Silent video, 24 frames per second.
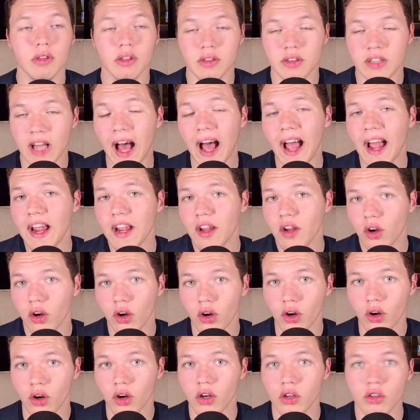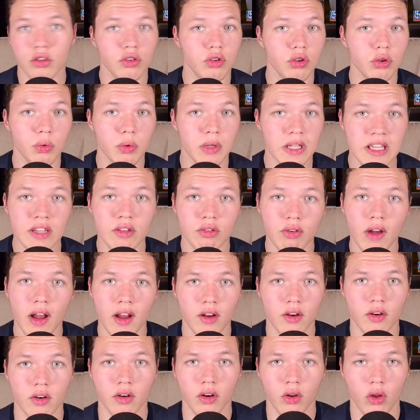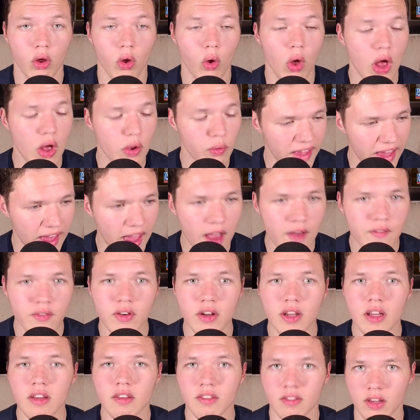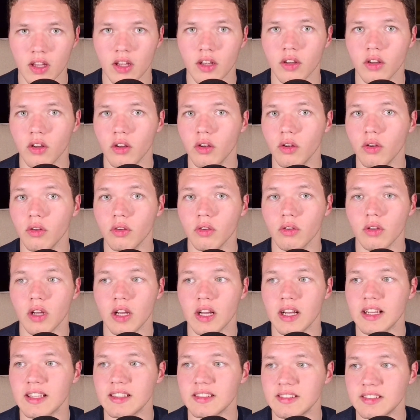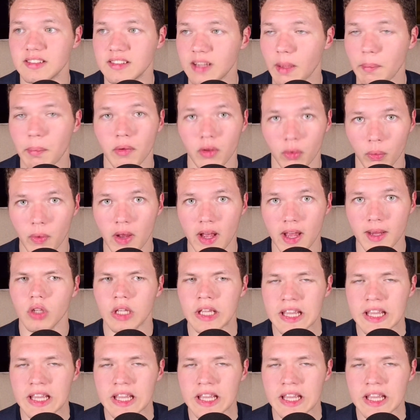tying her to his record with every single step of the way.